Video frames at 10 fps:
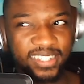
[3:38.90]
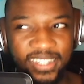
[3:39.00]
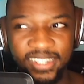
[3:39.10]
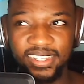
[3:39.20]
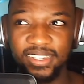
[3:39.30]

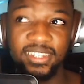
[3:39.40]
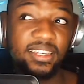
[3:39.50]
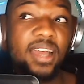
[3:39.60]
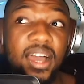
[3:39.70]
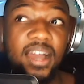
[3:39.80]
floorboard,
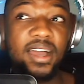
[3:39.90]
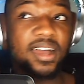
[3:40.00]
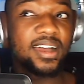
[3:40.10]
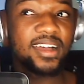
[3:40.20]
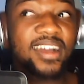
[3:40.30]
play a
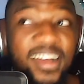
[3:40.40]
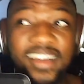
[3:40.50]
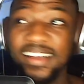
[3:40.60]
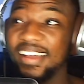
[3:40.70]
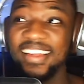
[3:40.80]
little bit of
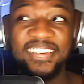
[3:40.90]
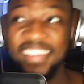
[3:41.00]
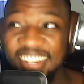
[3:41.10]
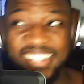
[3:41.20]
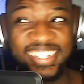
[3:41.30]
rubber
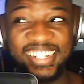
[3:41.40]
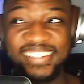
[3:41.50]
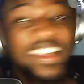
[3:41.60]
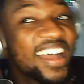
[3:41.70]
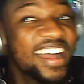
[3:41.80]
down on this
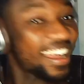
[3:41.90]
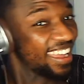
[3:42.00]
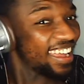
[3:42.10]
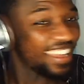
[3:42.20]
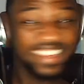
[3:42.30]

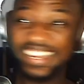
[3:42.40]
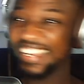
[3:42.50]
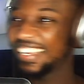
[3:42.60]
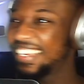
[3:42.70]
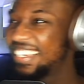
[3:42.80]
road.